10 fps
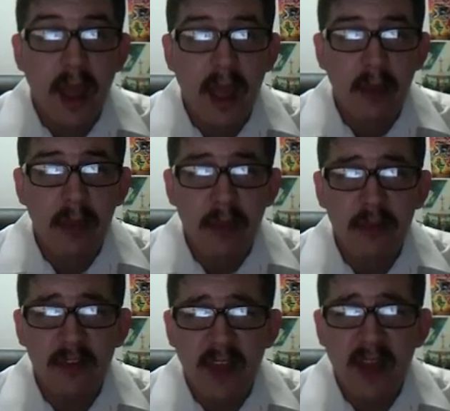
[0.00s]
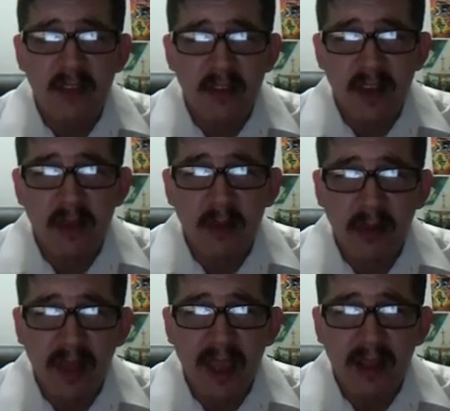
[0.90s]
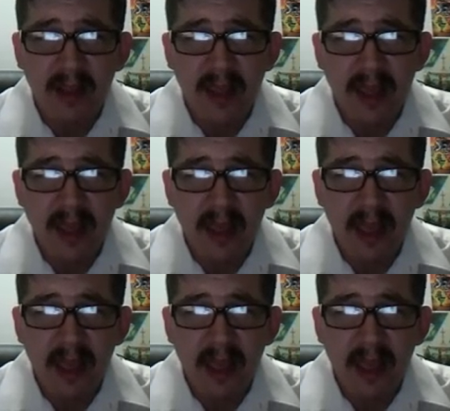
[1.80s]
And people just kind of seemed to like the